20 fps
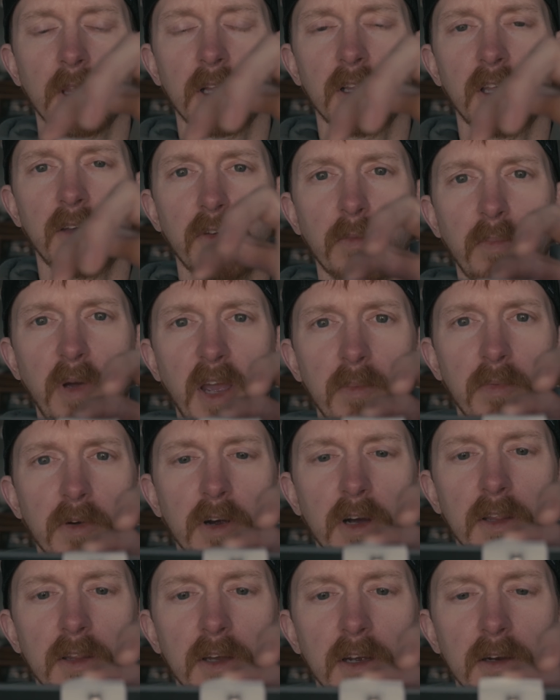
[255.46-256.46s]

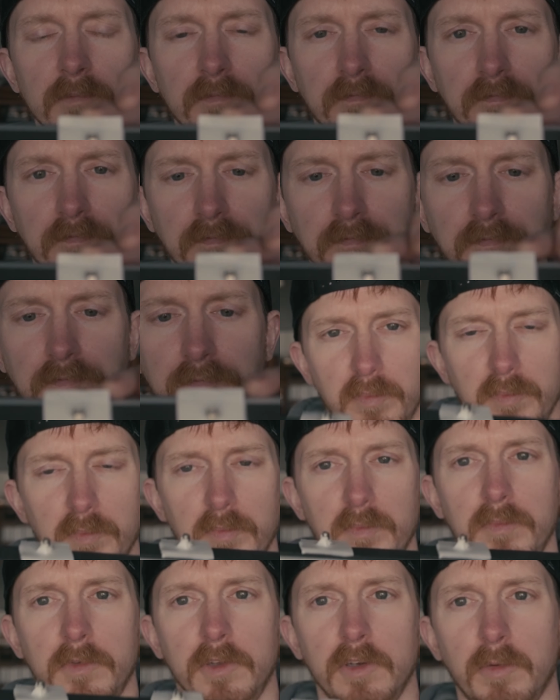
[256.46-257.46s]
paper on there.
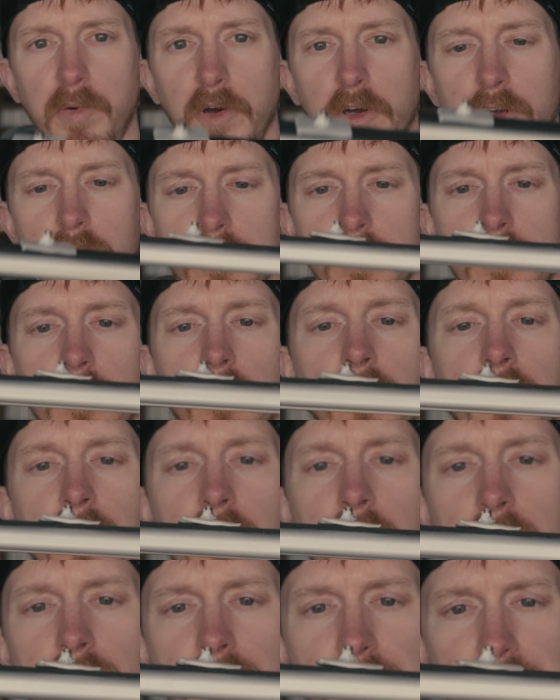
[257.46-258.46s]
You'll poke your screw
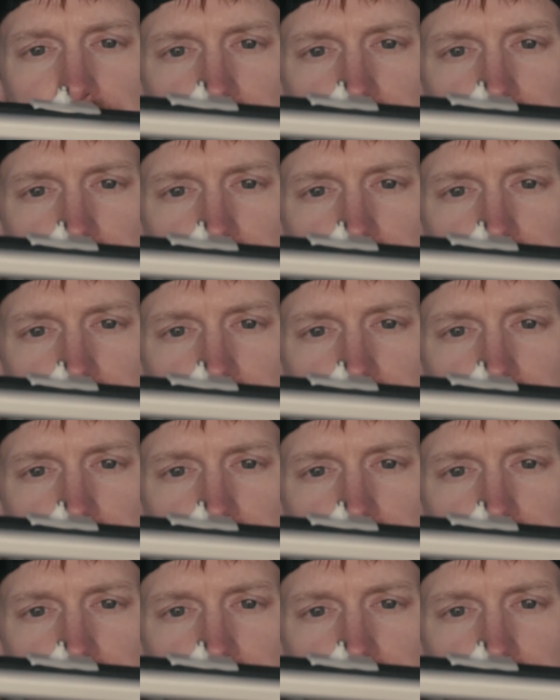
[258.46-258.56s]
through,